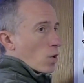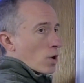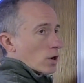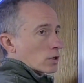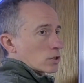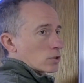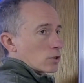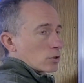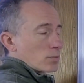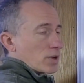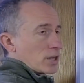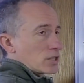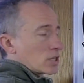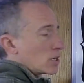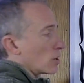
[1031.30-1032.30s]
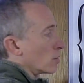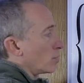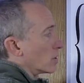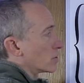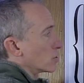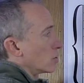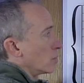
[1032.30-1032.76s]
works. 2 beats here
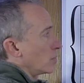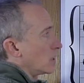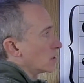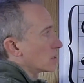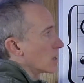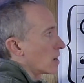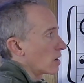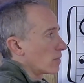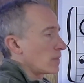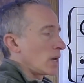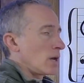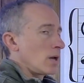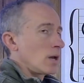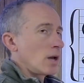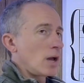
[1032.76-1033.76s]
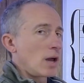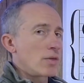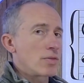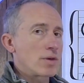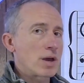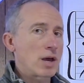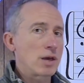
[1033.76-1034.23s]
plus 2 beats there.
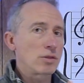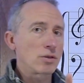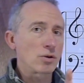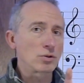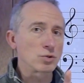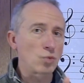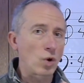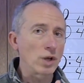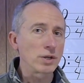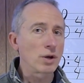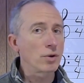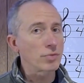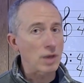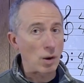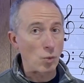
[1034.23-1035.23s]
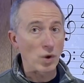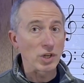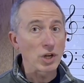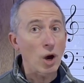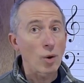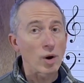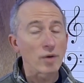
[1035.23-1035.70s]
And then there's one note that we
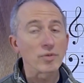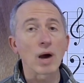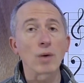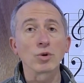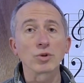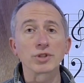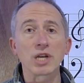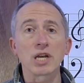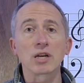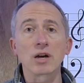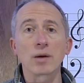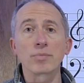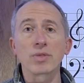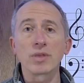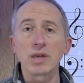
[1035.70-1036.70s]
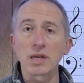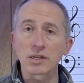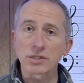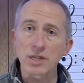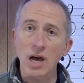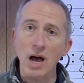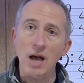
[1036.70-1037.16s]
know of that will take up the
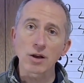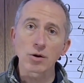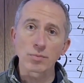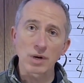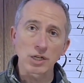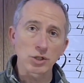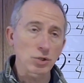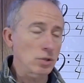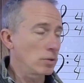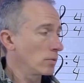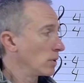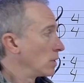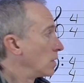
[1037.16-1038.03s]
entire measure,